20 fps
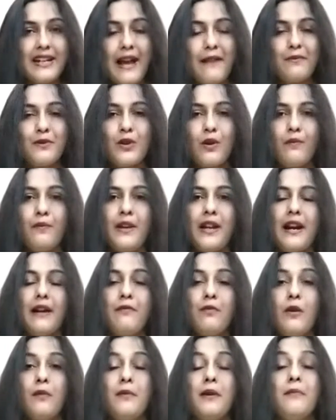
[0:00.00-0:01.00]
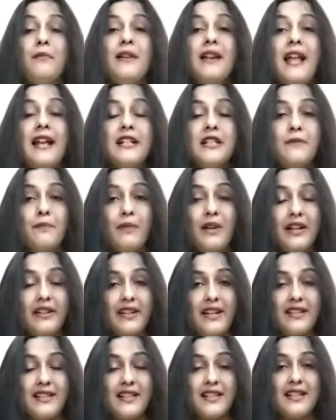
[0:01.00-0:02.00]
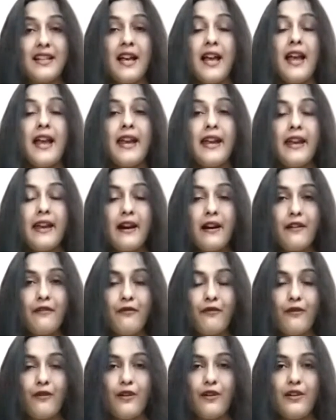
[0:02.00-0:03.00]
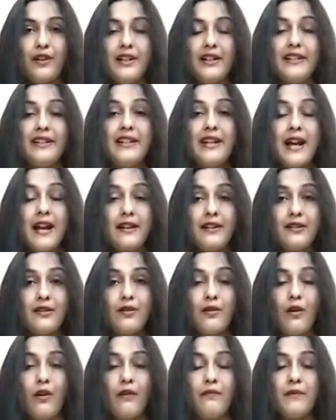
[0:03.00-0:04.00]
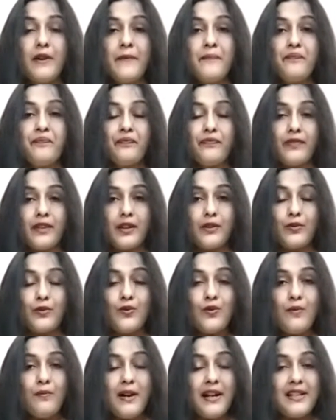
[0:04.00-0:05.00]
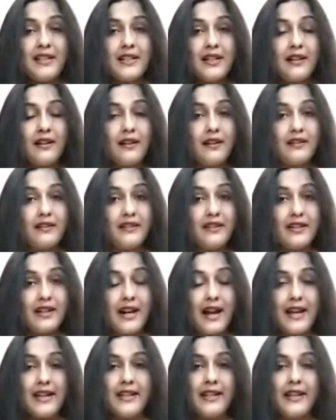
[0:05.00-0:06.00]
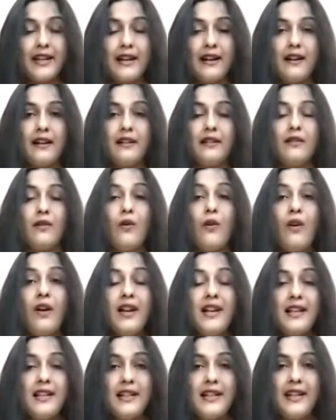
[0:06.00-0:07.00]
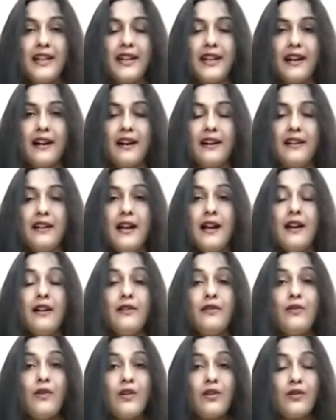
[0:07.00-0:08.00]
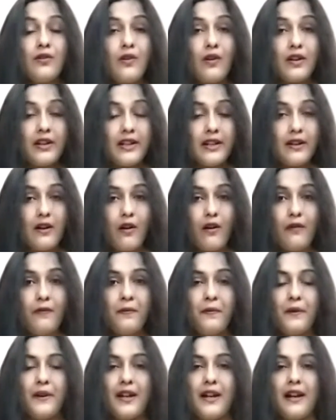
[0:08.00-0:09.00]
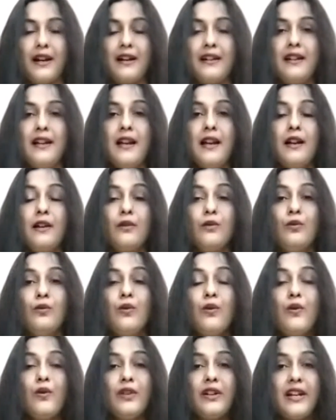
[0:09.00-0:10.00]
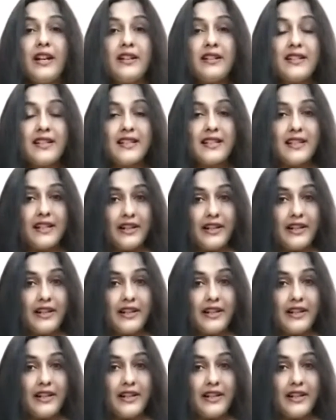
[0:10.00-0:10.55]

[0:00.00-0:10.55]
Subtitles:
types of hair problem like split ends, hair fall, dandruff, too much dry hair, oily hair, not longing of hair, glow gets